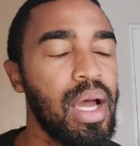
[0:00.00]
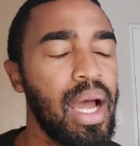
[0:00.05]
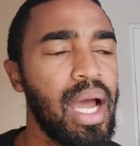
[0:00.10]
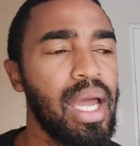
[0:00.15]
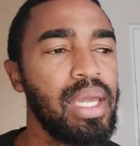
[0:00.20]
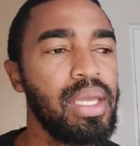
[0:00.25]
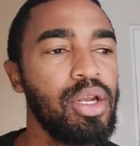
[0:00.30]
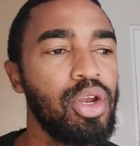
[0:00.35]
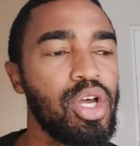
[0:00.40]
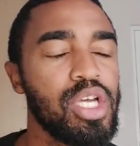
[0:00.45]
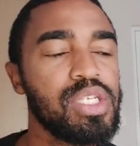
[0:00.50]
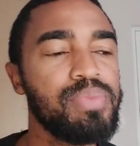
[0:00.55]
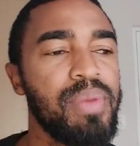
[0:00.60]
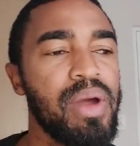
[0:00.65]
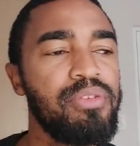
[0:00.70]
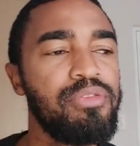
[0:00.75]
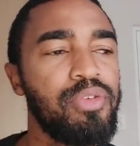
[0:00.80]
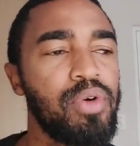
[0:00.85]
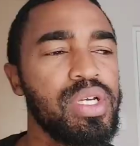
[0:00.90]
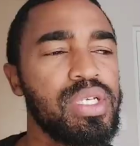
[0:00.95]
I lost
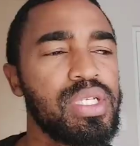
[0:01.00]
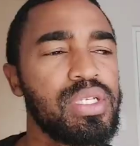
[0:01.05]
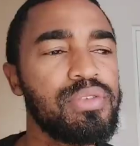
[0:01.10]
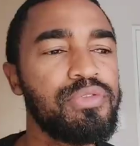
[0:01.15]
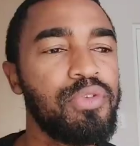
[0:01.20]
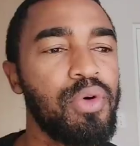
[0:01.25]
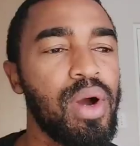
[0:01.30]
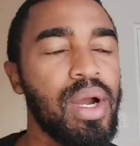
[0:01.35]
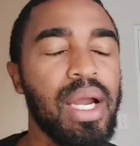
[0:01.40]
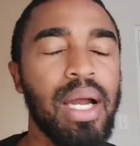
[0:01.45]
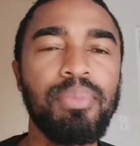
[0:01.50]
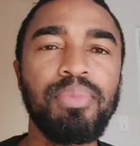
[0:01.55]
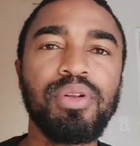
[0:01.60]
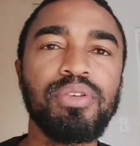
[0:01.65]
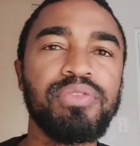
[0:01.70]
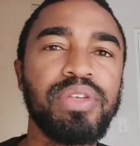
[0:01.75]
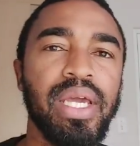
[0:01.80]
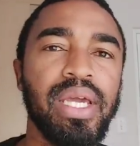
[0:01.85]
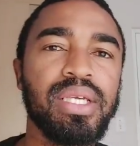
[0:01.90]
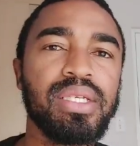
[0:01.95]
my voice for a couple
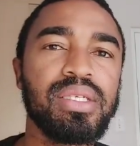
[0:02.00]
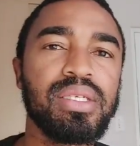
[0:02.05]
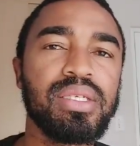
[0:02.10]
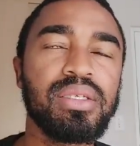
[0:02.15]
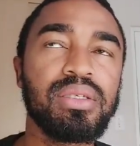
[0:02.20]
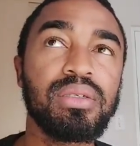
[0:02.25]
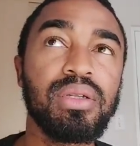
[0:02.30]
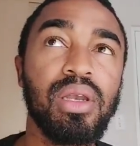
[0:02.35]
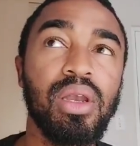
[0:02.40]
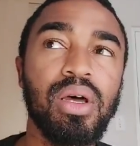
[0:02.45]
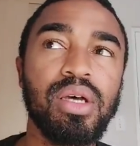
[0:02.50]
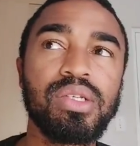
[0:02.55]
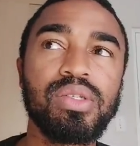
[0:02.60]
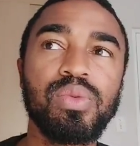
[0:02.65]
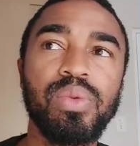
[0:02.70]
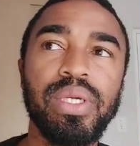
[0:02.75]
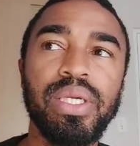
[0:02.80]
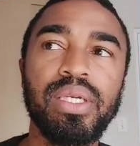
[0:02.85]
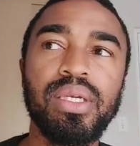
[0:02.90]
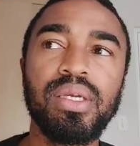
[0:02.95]
of days
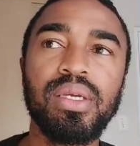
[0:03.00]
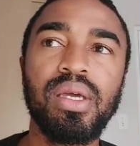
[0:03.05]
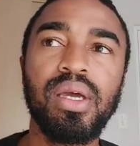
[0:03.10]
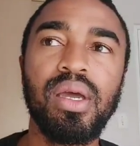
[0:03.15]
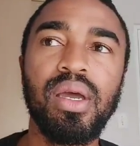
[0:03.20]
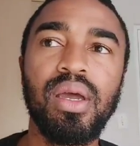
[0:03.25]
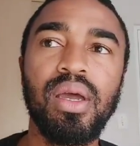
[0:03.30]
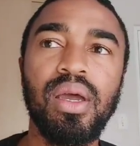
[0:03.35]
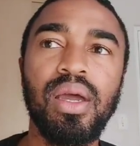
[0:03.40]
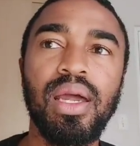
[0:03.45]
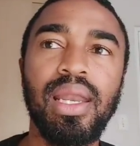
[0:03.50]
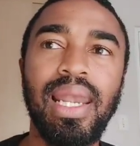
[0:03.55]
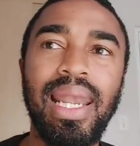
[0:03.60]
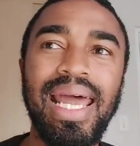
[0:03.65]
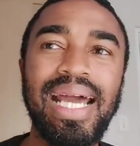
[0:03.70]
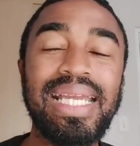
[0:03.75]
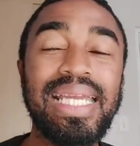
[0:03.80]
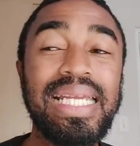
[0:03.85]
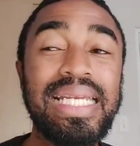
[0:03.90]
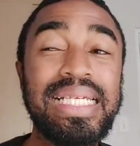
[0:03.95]
last week.
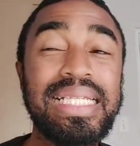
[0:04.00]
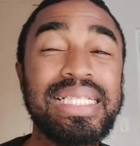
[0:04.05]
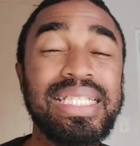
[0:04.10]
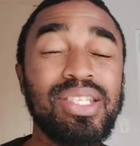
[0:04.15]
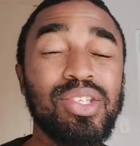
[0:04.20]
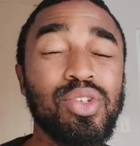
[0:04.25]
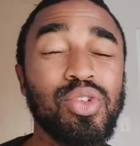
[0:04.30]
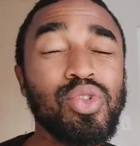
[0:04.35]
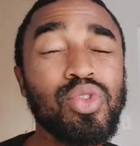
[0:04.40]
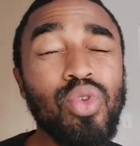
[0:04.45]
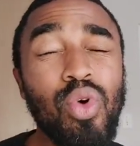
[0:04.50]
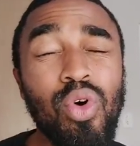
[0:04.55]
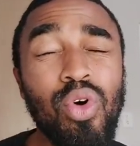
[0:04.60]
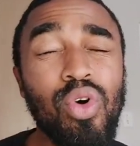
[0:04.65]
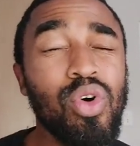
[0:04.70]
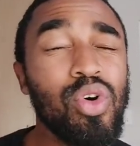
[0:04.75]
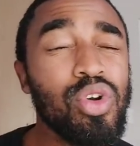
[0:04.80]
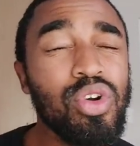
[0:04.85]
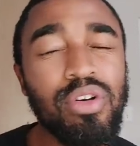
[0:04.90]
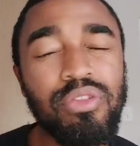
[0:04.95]
Luckily, it
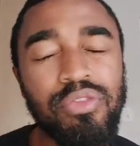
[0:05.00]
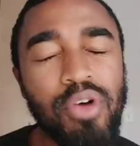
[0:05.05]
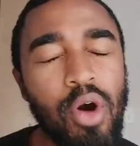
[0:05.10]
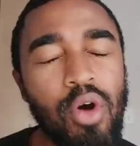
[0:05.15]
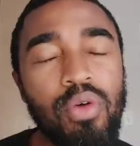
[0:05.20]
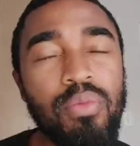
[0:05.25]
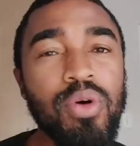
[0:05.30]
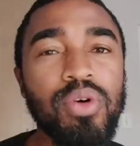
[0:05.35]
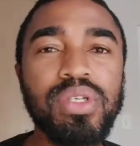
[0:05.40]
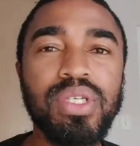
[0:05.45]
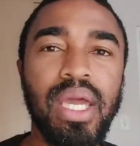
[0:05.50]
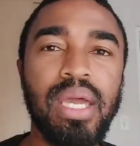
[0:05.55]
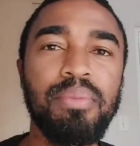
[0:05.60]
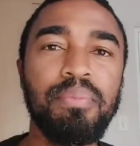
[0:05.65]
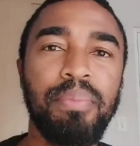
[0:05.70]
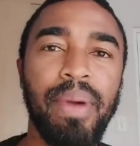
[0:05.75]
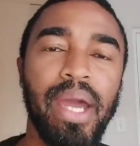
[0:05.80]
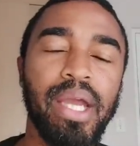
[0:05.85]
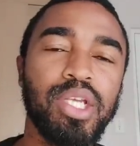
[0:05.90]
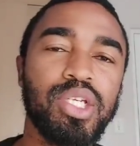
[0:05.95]
sort of almost
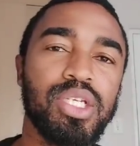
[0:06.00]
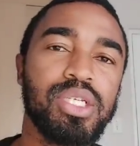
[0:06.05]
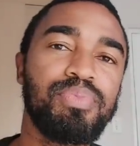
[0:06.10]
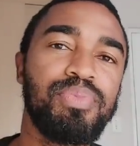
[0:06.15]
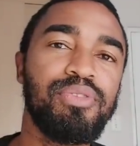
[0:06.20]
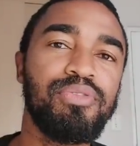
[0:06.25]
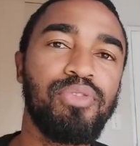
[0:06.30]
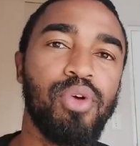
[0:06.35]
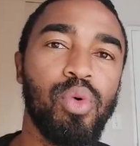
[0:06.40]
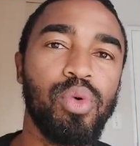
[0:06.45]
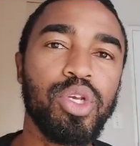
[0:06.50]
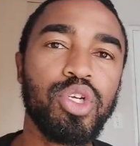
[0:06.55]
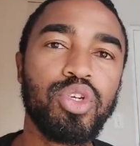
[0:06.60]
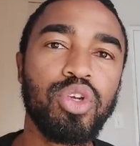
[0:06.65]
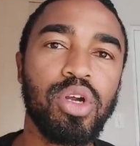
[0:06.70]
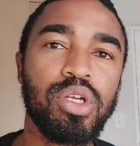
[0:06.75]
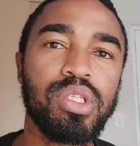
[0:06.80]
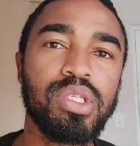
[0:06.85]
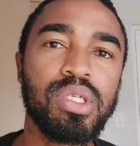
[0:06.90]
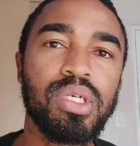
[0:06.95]
came back just before we
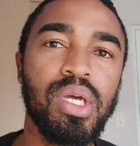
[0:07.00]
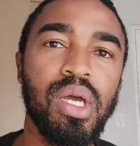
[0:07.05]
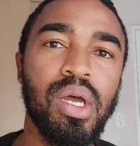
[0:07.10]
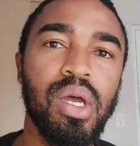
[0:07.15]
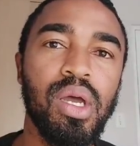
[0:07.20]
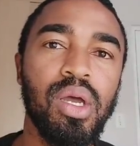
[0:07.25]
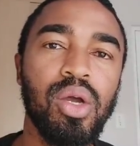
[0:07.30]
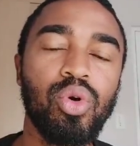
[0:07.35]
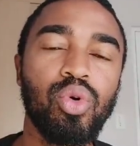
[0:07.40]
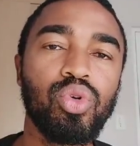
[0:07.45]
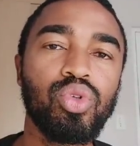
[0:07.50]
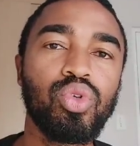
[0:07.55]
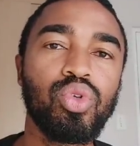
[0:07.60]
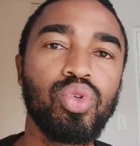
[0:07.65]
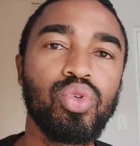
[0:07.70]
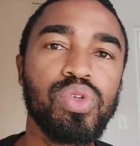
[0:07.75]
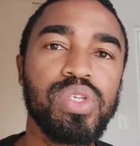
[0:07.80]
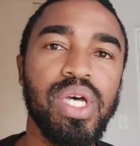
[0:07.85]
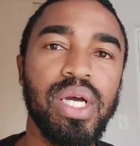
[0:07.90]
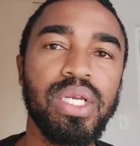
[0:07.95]
shot
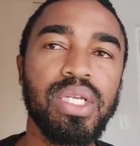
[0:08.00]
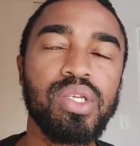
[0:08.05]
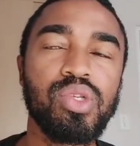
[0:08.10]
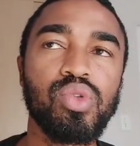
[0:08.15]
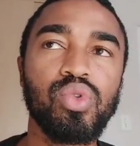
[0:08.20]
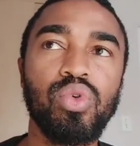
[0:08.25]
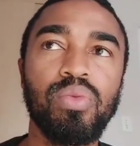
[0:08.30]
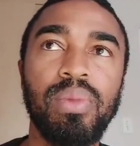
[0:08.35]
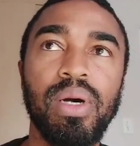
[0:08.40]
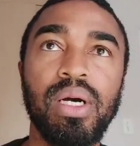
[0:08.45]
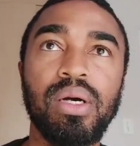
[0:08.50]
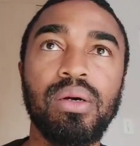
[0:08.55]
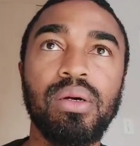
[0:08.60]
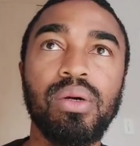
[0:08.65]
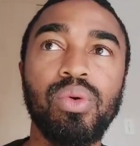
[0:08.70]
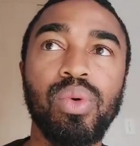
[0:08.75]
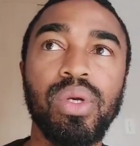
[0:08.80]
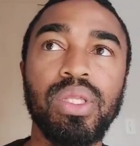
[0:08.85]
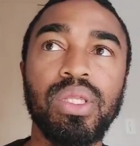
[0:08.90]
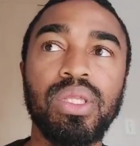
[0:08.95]
Ututuzane
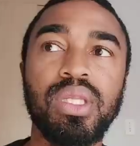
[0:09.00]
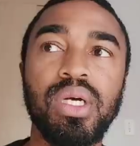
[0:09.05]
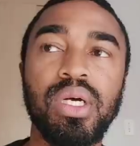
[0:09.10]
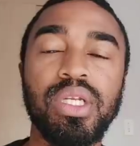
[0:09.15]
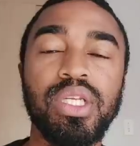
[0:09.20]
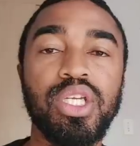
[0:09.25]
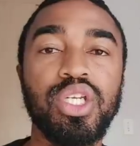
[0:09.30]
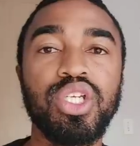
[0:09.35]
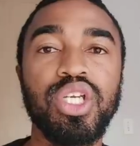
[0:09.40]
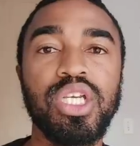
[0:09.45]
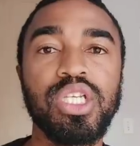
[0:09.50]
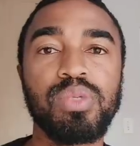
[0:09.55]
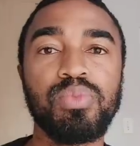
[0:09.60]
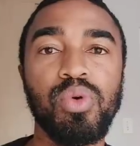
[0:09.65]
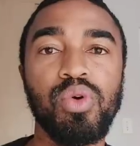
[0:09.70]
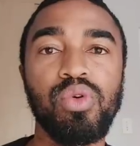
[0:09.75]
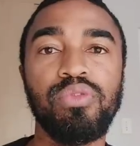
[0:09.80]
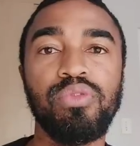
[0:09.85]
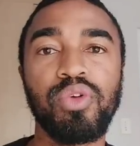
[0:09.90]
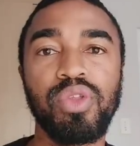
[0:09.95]
Zuma with DJ
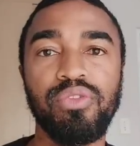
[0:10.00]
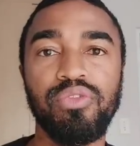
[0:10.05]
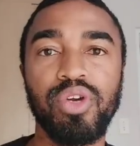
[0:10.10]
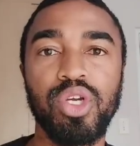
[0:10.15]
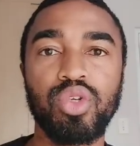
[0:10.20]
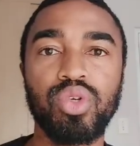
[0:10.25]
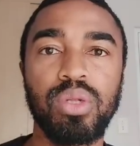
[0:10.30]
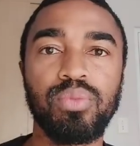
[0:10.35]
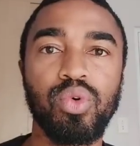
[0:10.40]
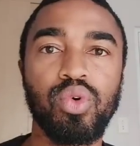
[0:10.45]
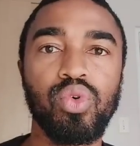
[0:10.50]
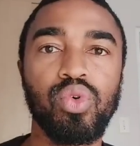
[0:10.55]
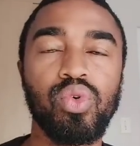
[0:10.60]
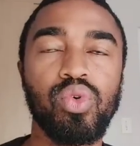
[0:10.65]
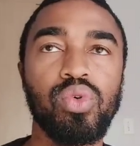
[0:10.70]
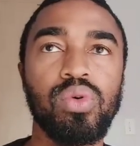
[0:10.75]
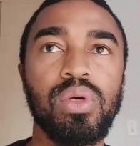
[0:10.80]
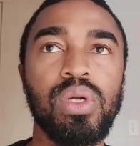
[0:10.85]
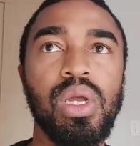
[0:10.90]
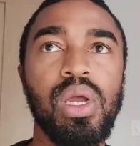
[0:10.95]
Smoo for the virtual
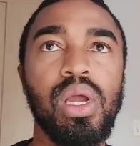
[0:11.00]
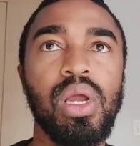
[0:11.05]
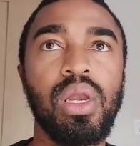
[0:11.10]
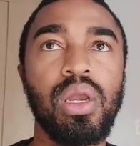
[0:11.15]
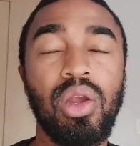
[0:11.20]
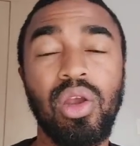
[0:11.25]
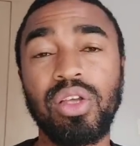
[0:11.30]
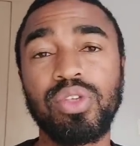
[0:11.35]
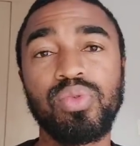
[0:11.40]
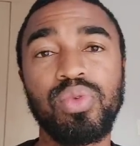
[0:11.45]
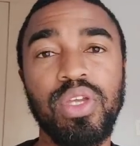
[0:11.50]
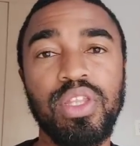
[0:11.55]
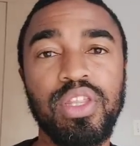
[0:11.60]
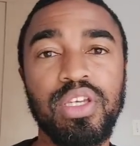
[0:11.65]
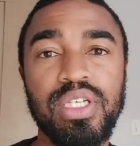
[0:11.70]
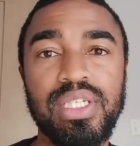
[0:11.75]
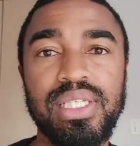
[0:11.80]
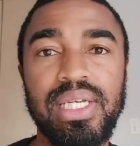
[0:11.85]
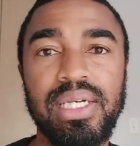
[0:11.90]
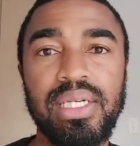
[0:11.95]
Mkhukhu last week,
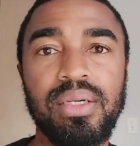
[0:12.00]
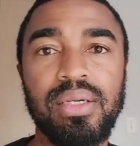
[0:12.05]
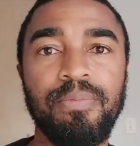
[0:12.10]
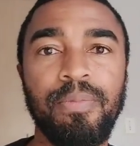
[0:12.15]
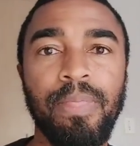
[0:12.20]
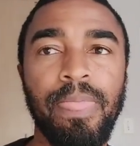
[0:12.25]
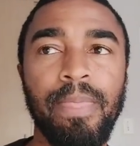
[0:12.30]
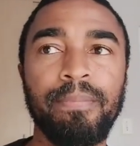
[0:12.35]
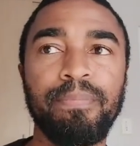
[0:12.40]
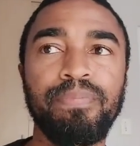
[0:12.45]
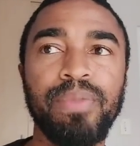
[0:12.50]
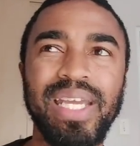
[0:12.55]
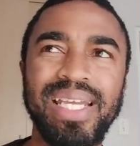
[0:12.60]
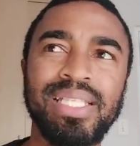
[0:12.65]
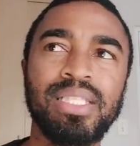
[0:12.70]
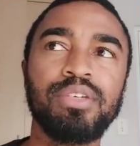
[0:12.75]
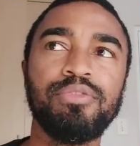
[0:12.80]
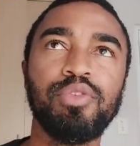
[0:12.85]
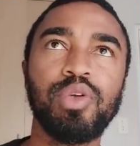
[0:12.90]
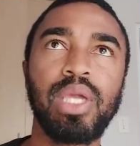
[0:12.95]
Thursday. The
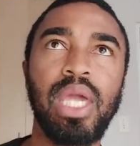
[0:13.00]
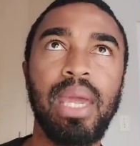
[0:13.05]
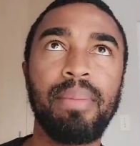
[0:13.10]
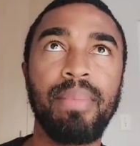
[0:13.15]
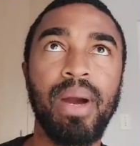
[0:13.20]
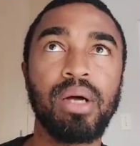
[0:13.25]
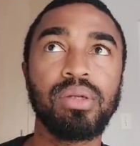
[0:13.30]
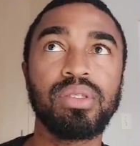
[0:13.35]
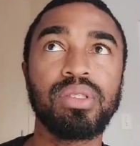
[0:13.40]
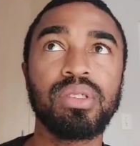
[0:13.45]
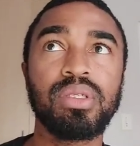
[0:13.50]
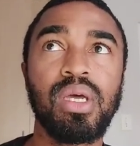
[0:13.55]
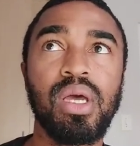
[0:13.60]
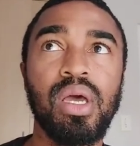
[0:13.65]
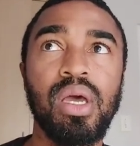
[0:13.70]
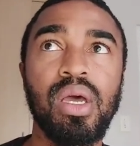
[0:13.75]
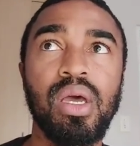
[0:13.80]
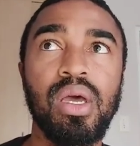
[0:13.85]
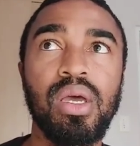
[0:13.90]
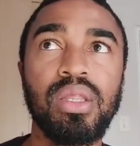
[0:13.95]
interview came out
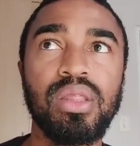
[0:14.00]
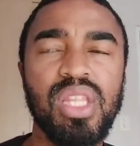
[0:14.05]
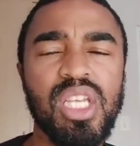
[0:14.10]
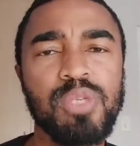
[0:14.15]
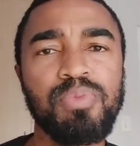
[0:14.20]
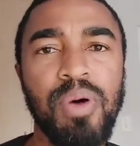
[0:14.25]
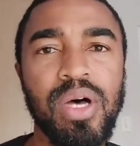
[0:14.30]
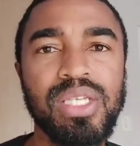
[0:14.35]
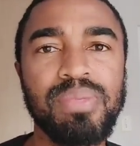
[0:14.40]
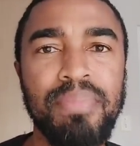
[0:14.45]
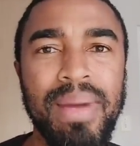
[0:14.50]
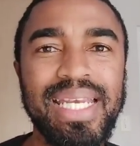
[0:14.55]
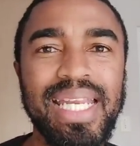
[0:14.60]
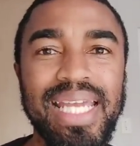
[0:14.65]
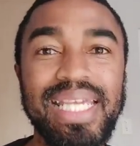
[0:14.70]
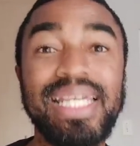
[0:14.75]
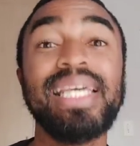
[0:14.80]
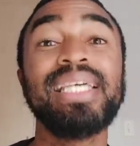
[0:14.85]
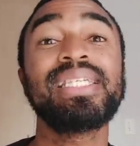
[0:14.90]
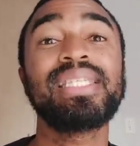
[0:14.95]
this past
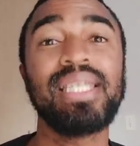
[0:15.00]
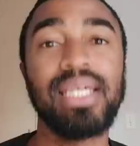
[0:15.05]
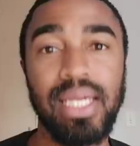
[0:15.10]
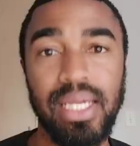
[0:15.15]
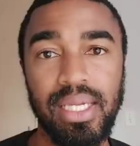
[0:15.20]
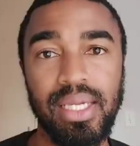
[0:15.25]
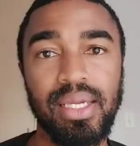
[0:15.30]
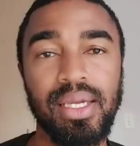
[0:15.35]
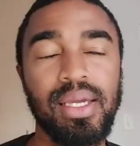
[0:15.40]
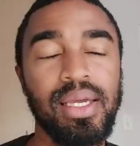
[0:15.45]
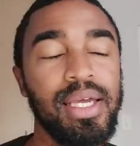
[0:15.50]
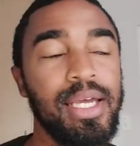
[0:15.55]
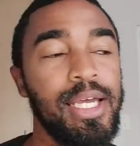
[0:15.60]
Monday, yesterday.